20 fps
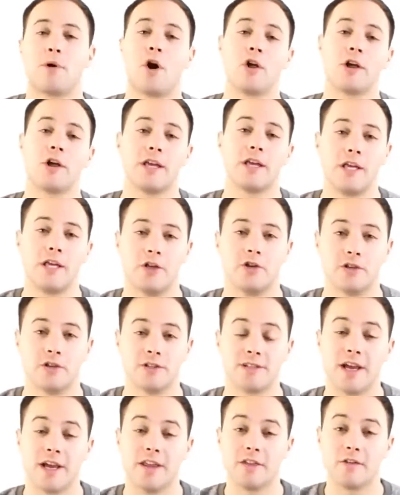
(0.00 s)

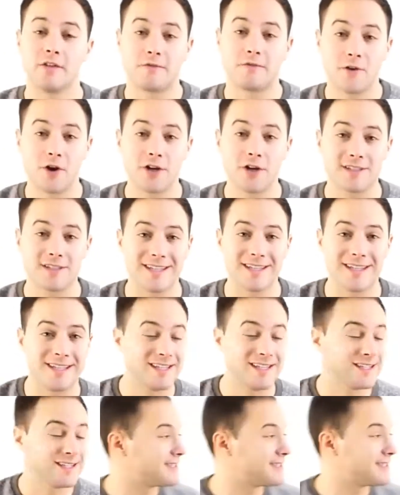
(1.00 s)
polyhedrons. And the first
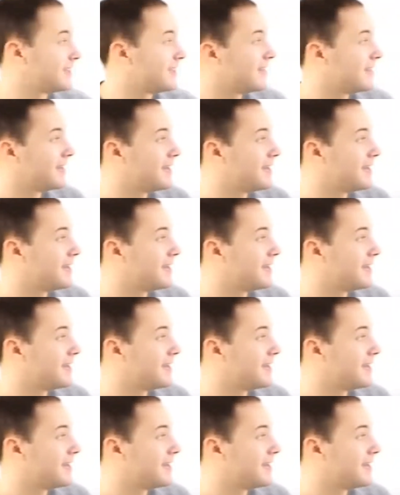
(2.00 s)
is